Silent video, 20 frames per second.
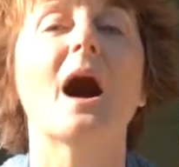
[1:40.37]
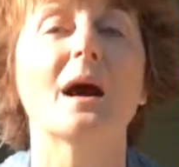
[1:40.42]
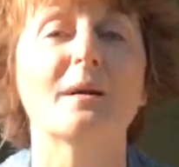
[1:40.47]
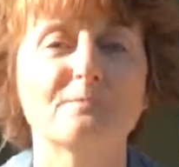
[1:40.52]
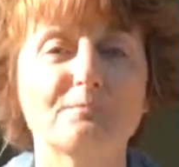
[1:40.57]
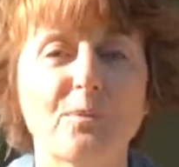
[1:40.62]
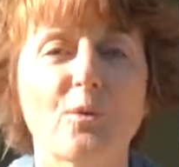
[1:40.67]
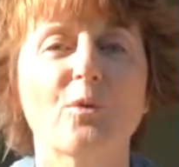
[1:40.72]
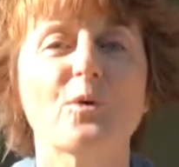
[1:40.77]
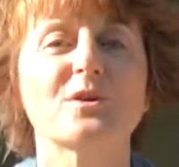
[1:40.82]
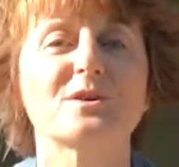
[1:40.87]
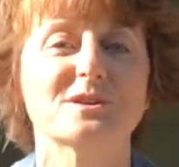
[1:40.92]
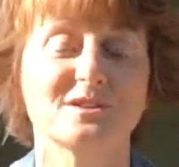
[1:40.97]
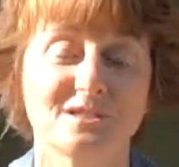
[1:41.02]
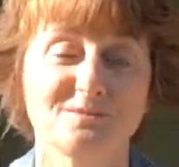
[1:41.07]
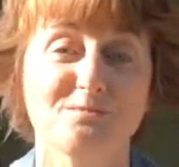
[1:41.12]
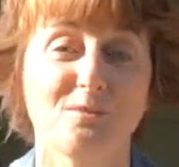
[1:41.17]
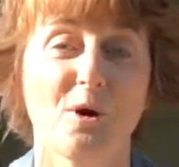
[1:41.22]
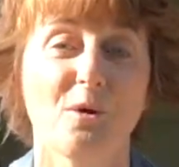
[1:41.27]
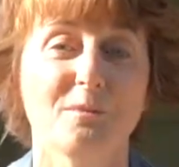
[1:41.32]
I'm bored
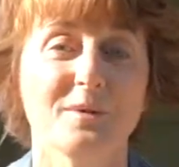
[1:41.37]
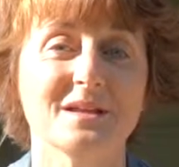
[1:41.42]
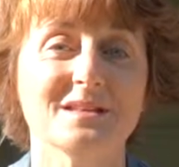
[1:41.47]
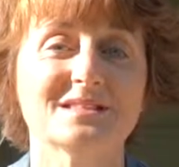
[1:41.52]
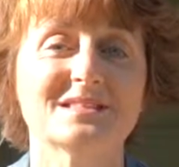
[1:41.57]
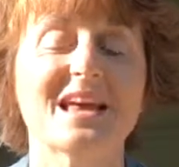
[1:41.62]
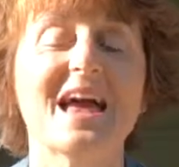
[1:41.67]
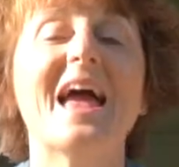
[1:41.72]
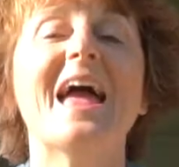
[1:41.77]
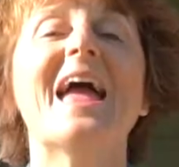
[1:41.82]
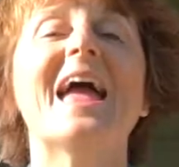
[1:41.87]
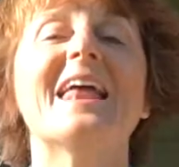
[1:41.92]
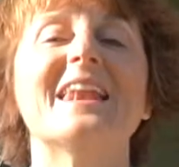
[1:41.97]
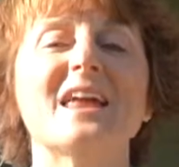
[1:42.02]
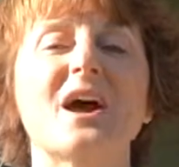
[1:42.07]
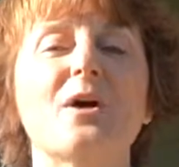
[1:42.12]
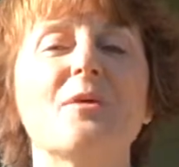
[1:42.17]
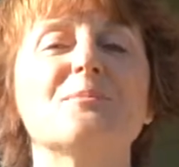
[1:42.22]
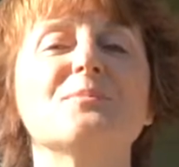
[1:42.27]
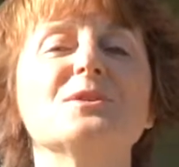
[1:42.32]
moments and
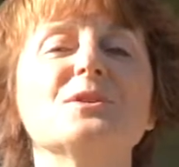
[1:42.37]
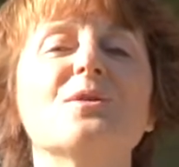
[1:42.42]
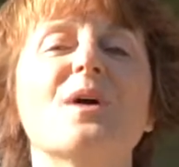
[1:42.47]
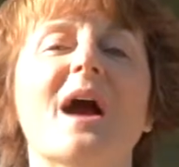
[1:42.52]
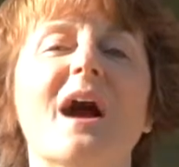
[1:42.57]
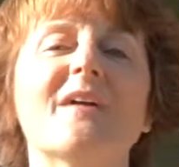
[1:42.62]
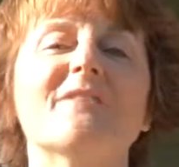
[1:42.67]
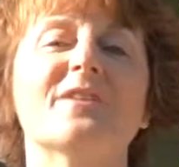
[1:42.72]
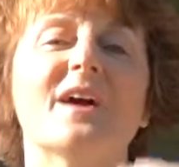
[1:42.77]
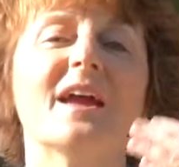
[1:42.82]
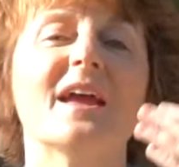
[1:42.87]
help you have